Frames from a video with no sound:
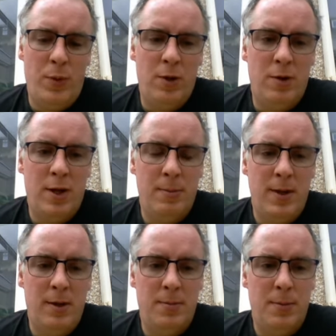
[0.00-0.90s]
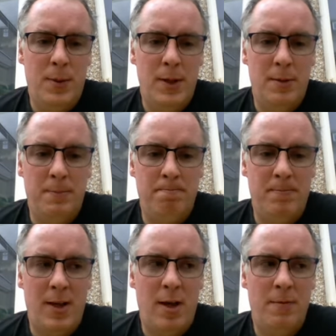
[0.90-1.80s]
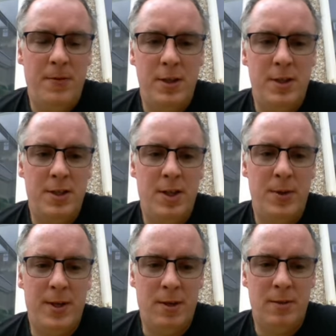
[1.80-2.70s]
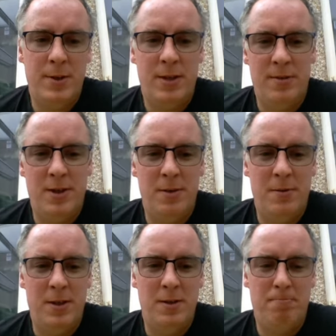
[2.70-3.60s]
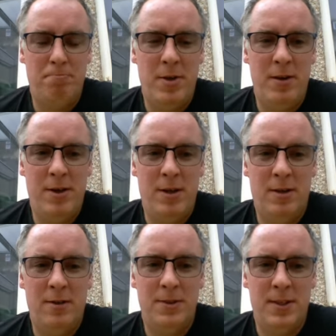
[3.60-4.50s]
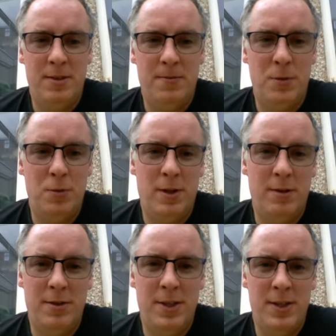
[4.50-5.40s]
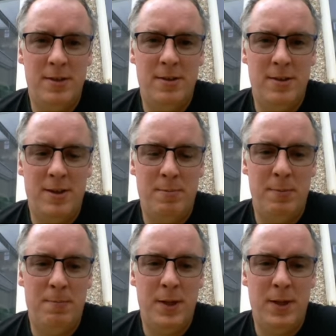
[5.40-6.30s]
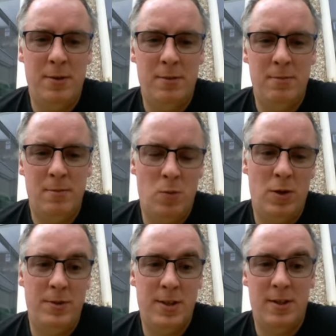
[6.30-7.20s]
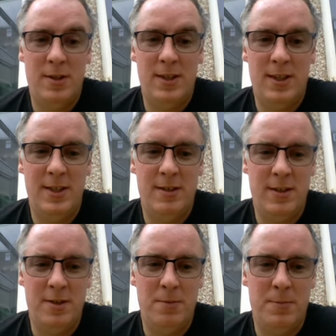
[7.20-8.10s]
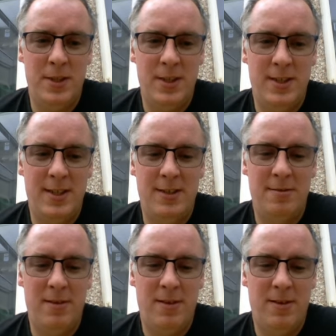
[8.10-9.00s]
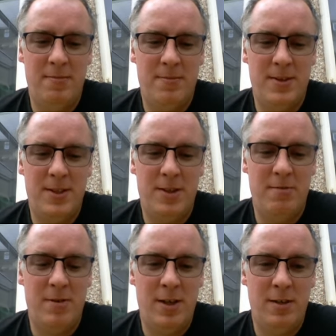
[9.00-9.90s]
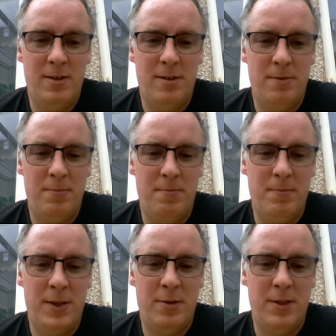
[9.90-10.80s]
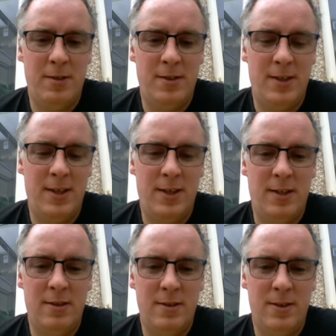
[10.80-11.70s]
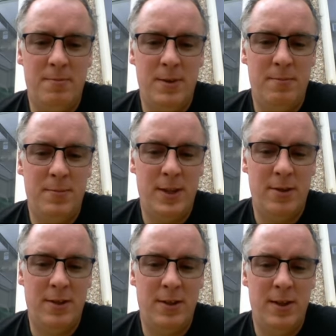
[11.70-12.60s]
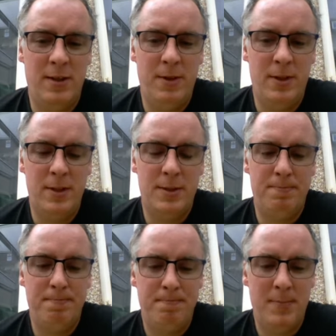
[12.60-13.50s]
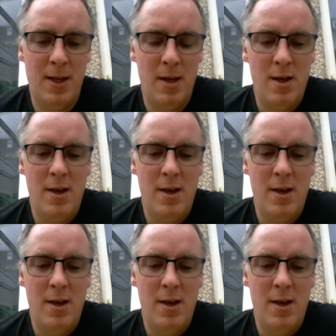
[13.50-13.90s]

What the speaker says: What have we got coming up? Well, I finished the Stoic Arms after over a year and a half, so that's a 4-ground kit I've been picking on. My wife started it and then got busy, so I decided, right, time to pick on it and get it done, so I've been picking on that in the evenings.